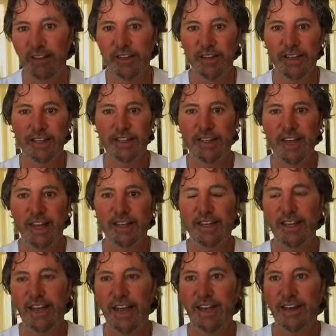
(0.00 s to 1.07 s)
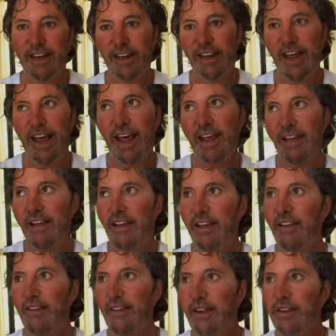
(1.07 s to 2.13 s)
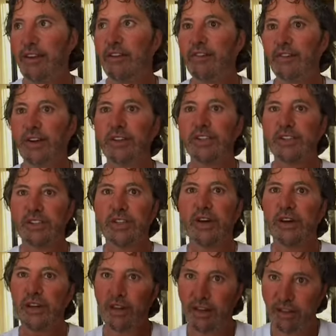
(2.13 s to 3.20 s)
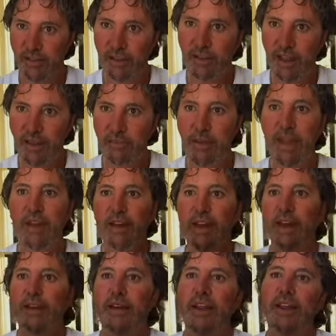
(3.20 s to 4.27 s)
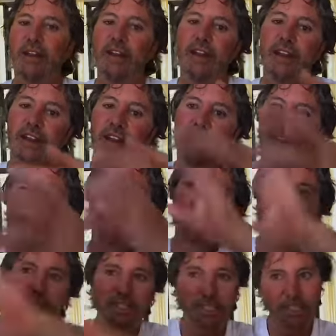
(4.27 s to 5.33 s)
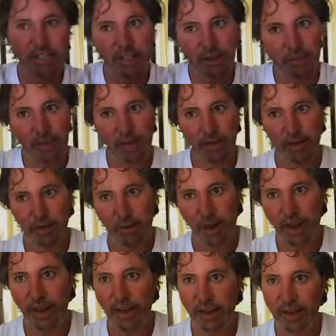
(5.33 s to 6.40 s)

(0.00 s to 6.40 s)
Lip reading: That the universe took them and repositioned them in a new way.